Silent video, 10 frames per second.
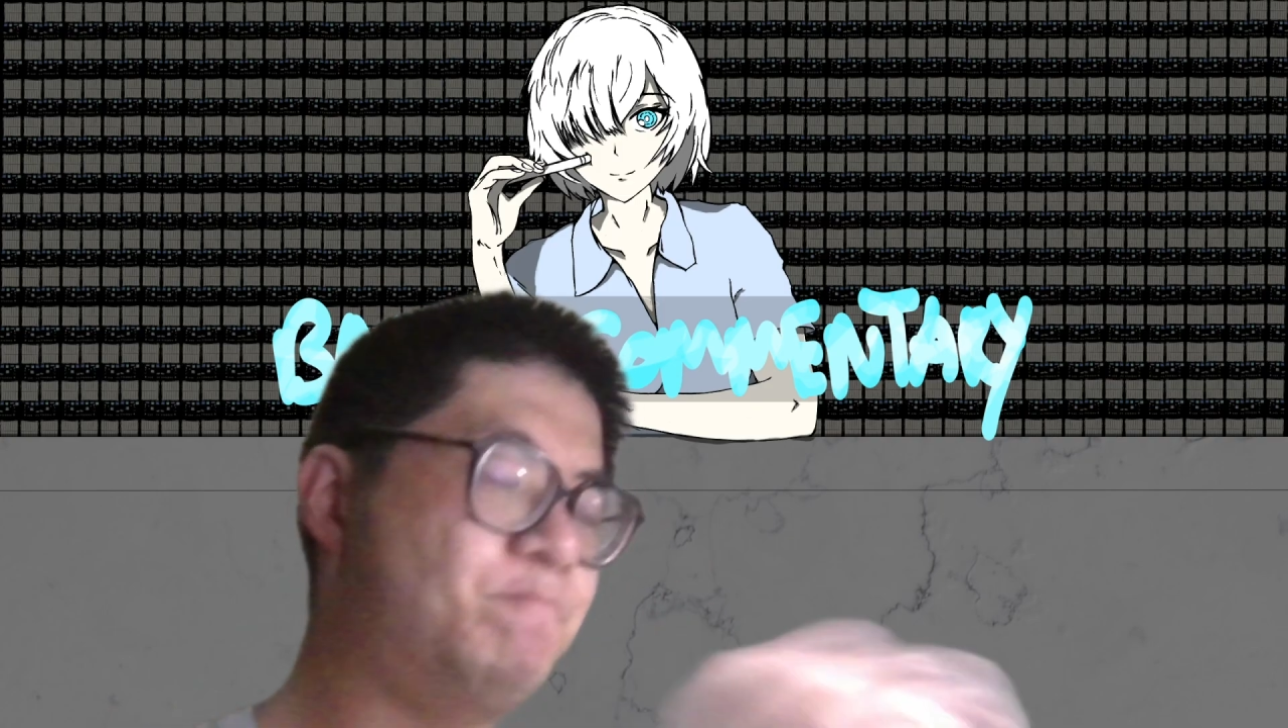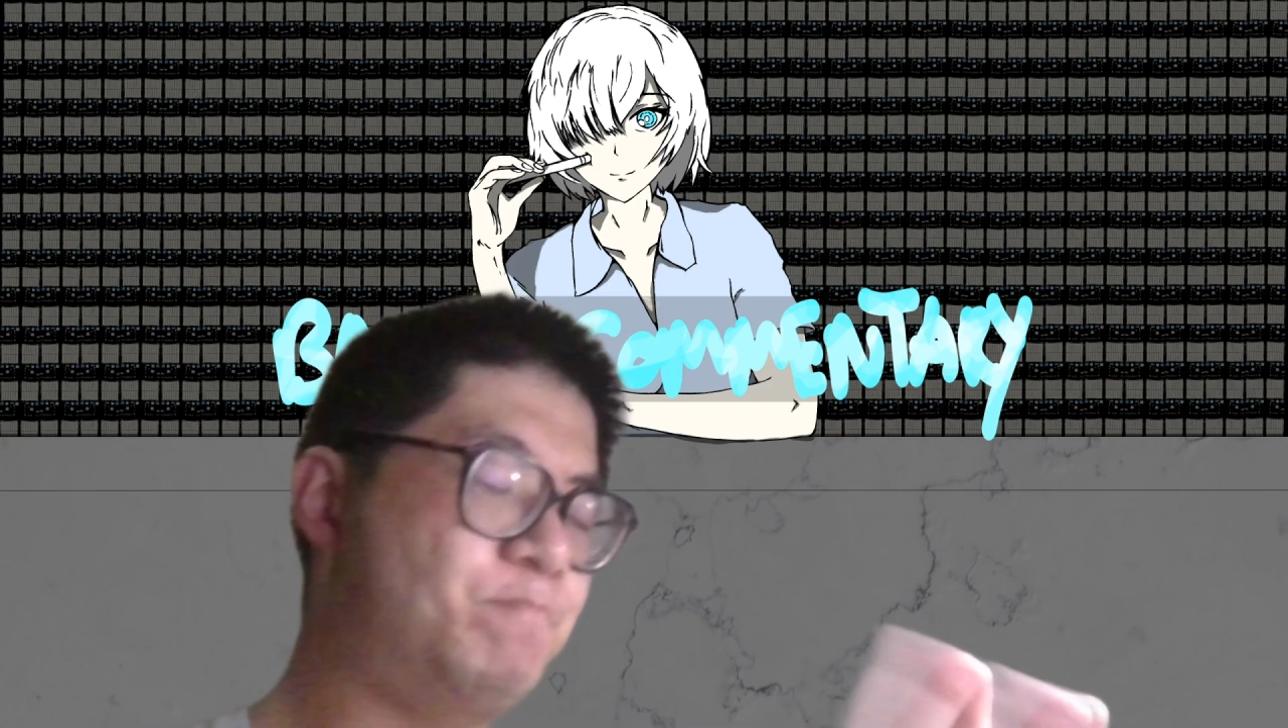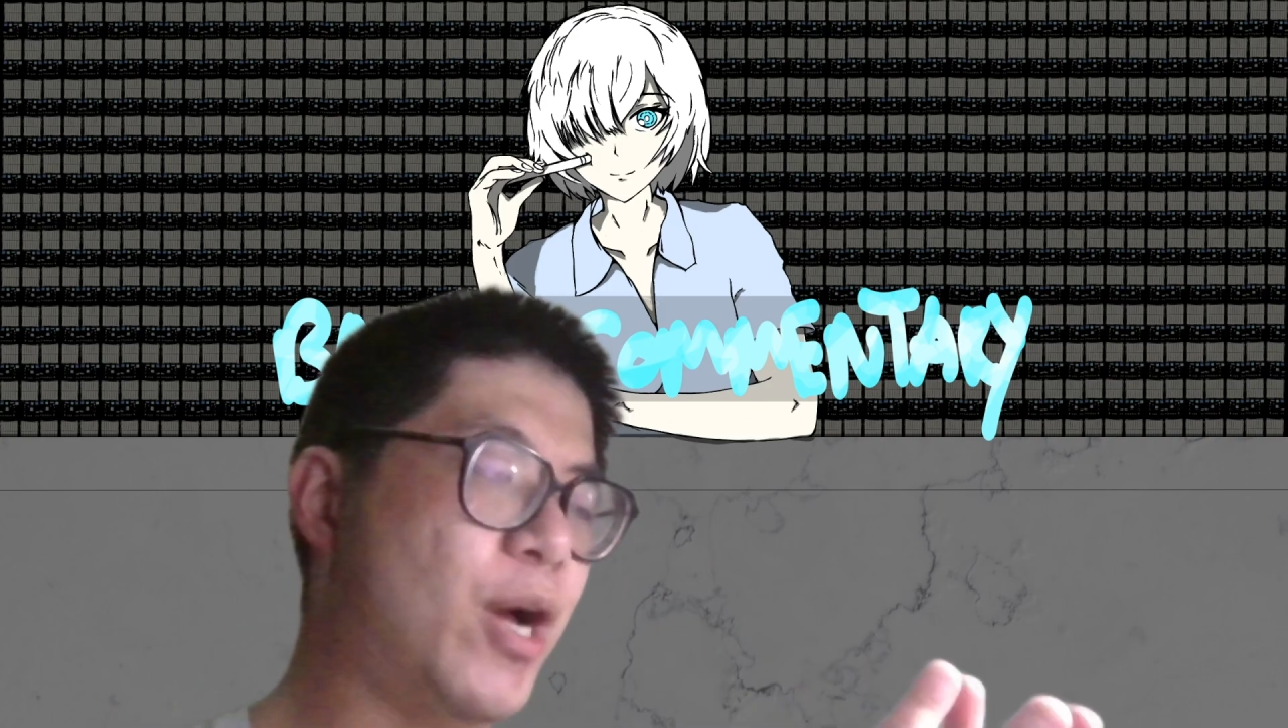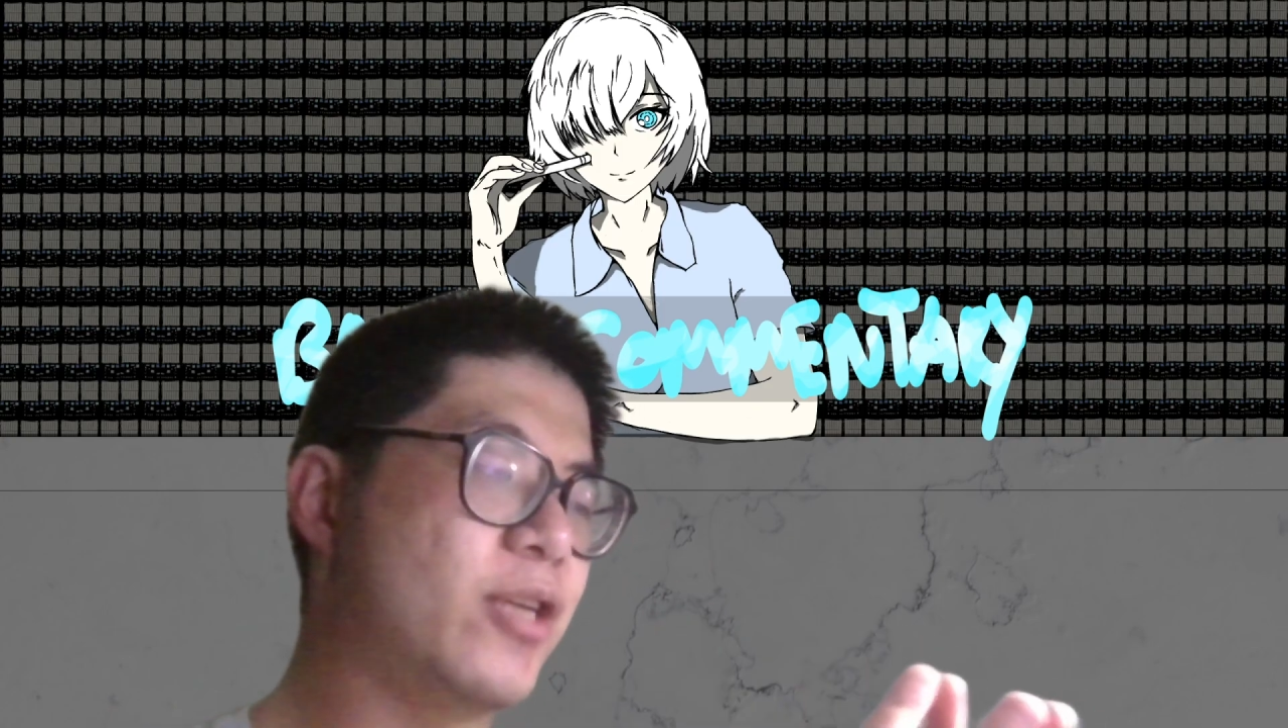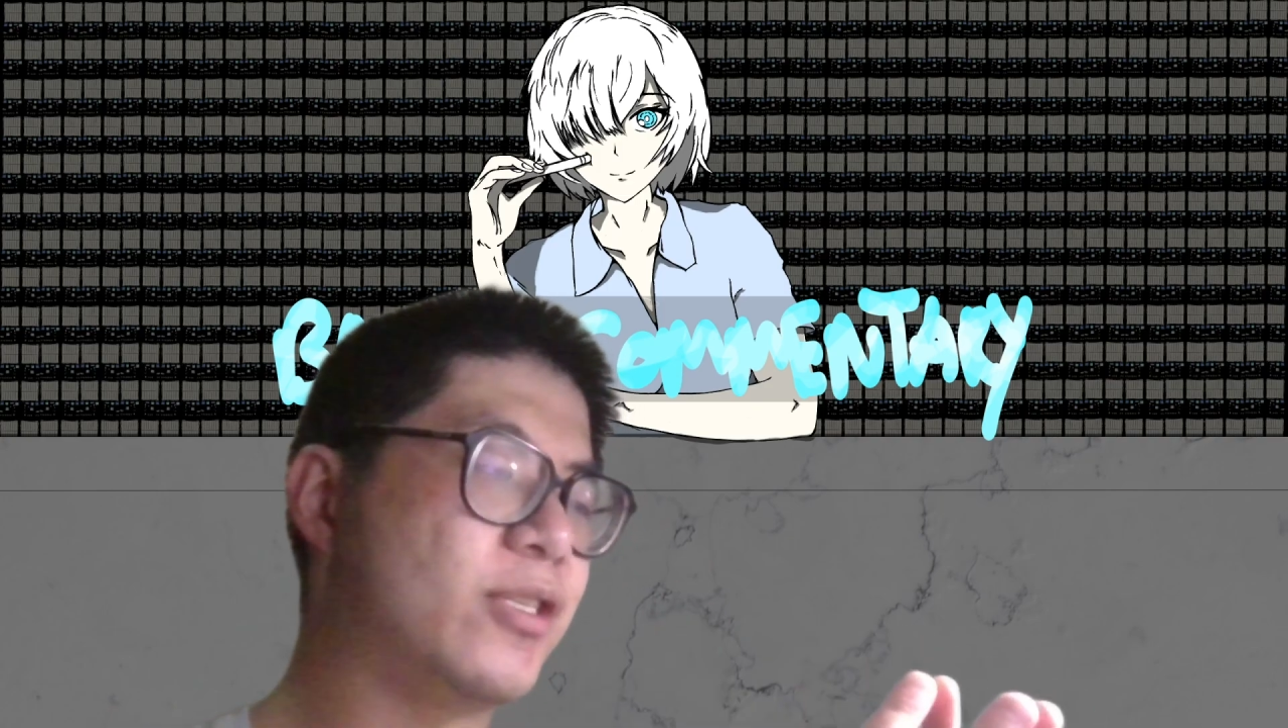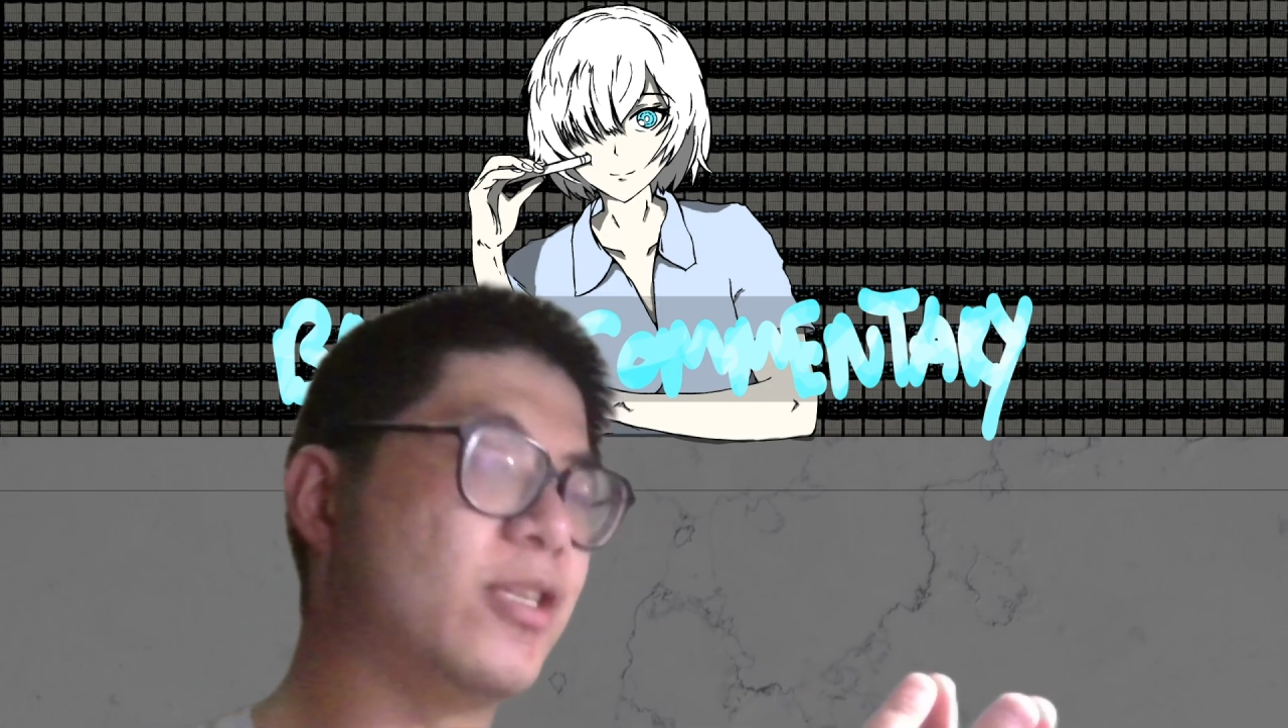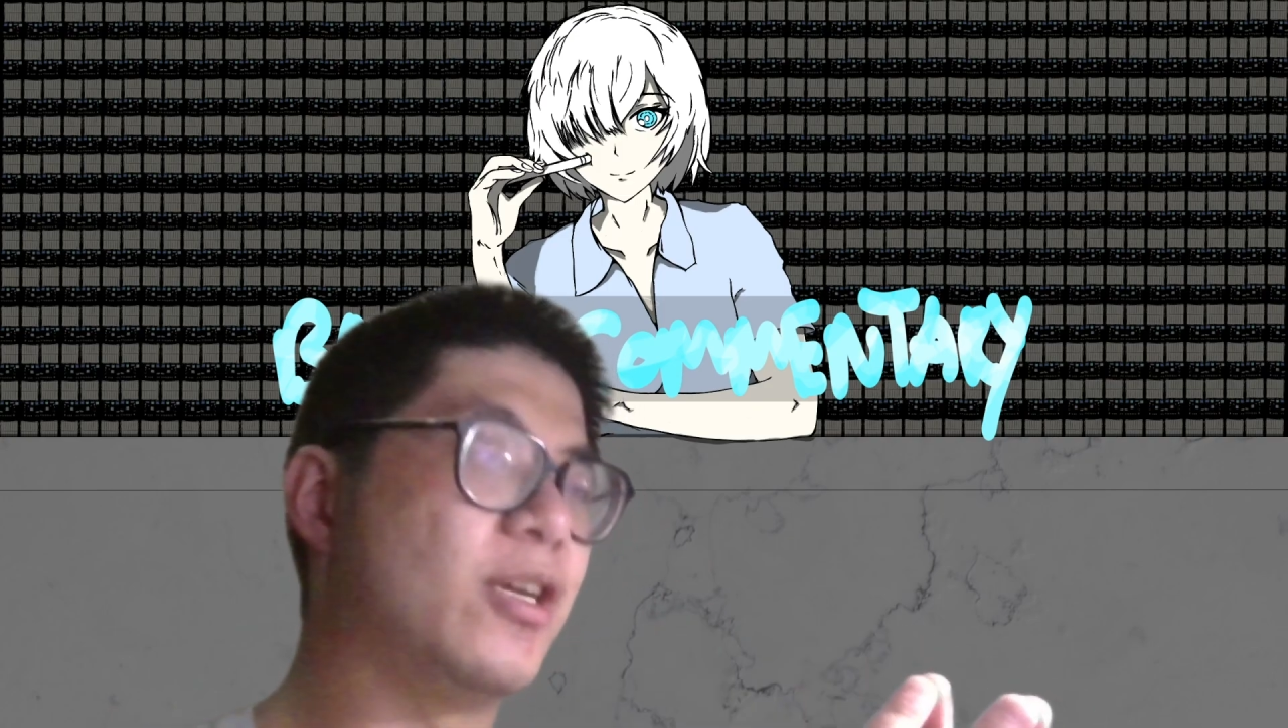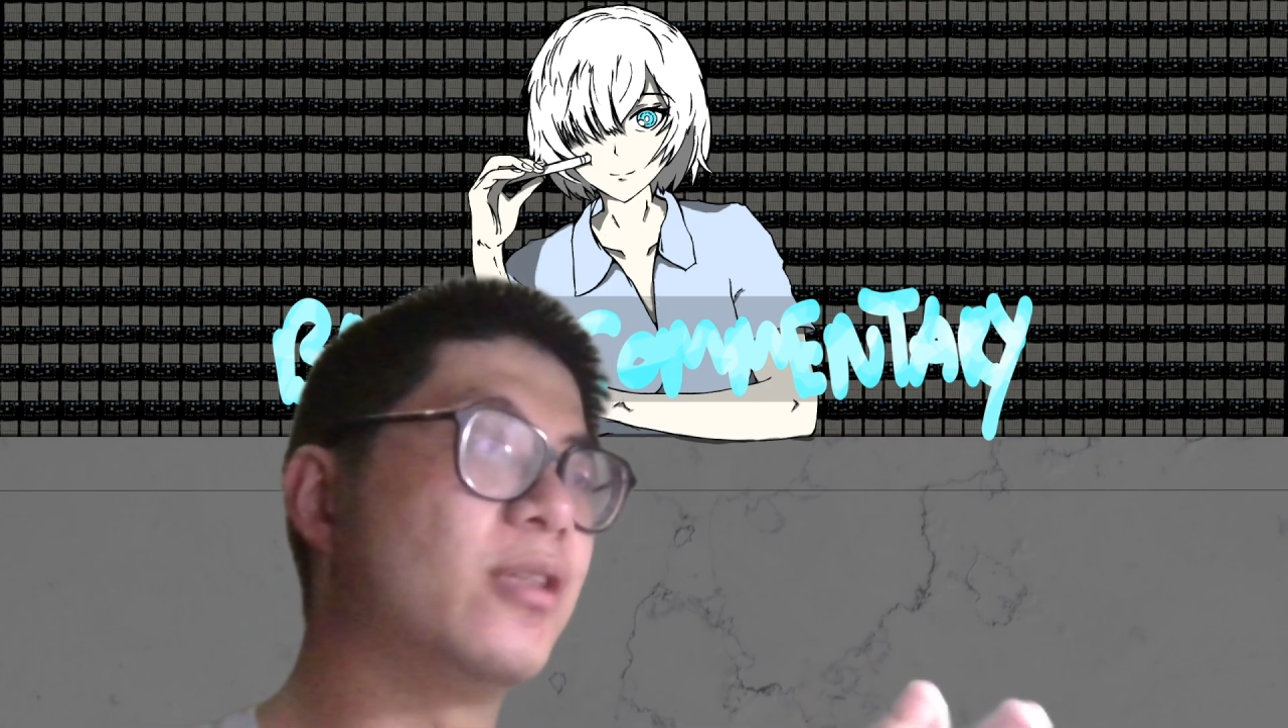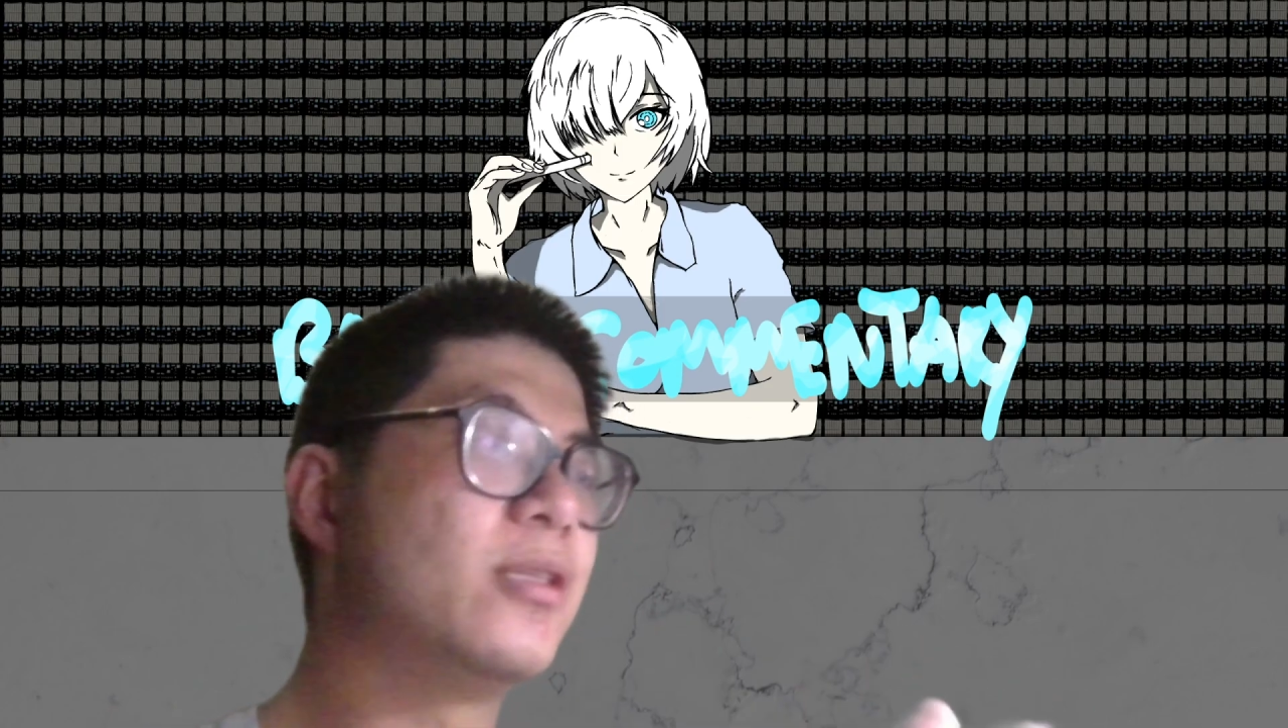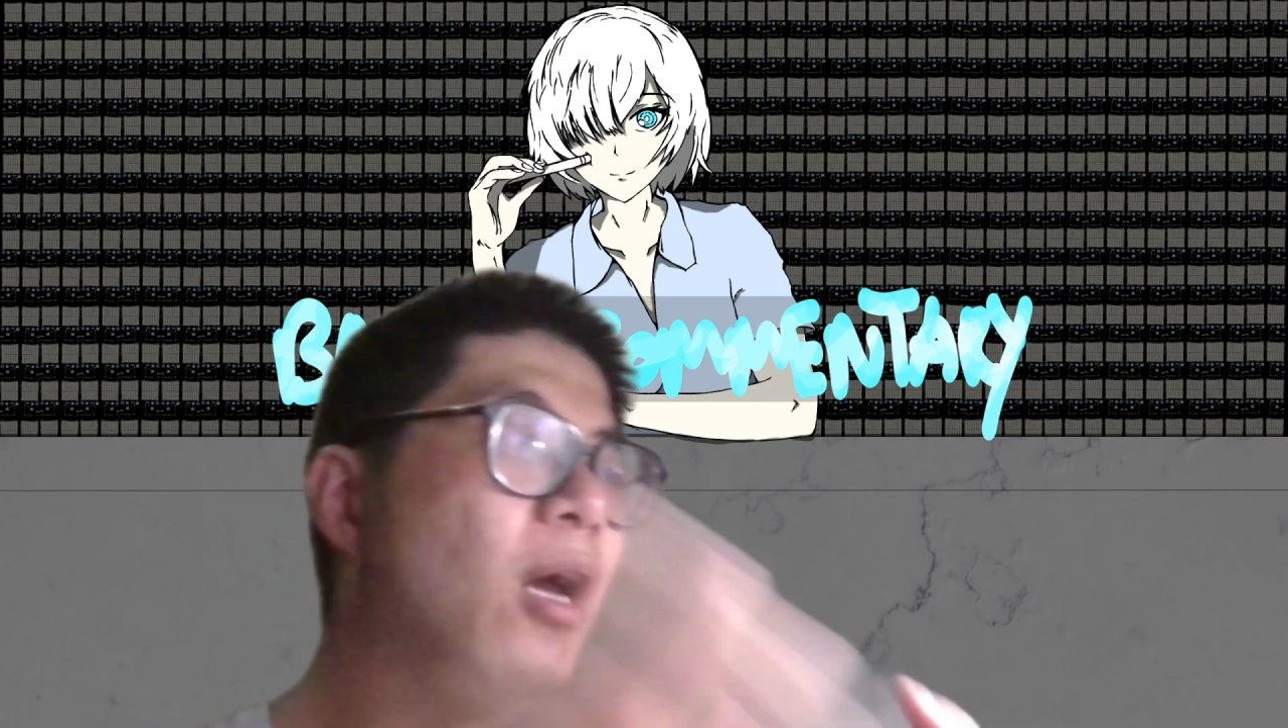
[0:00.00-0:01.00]

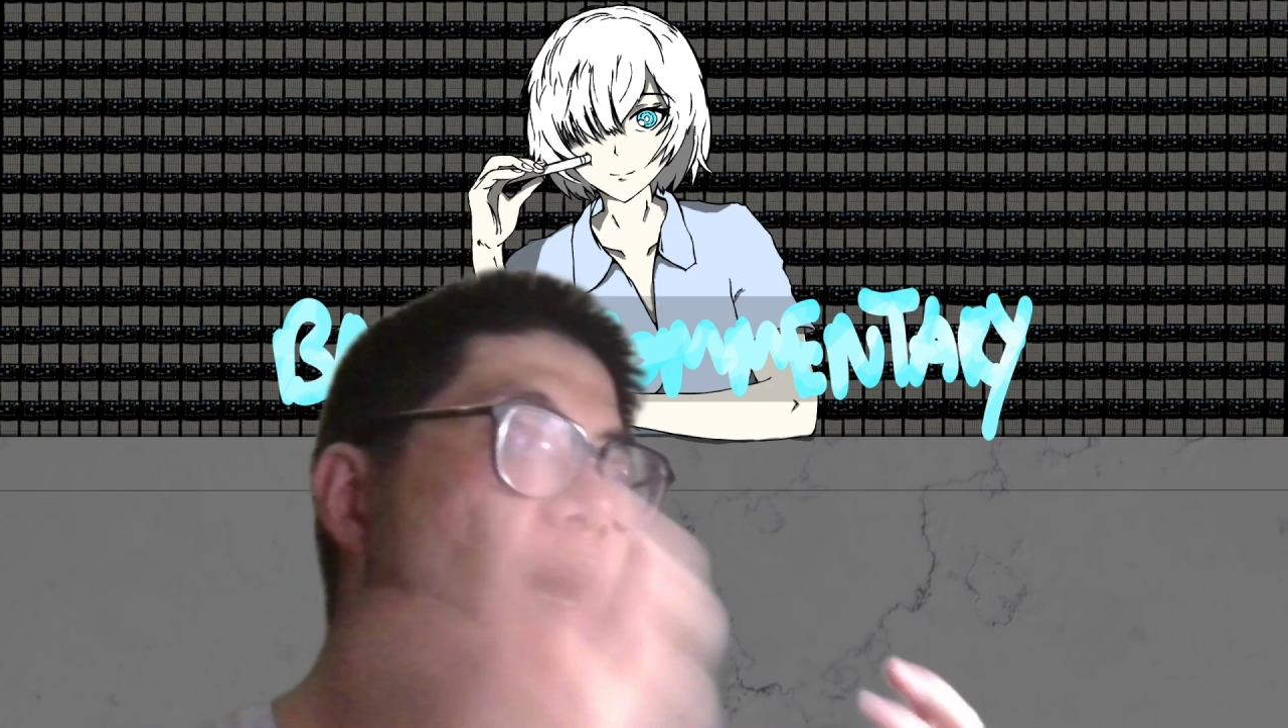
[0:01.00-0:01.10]
bastard,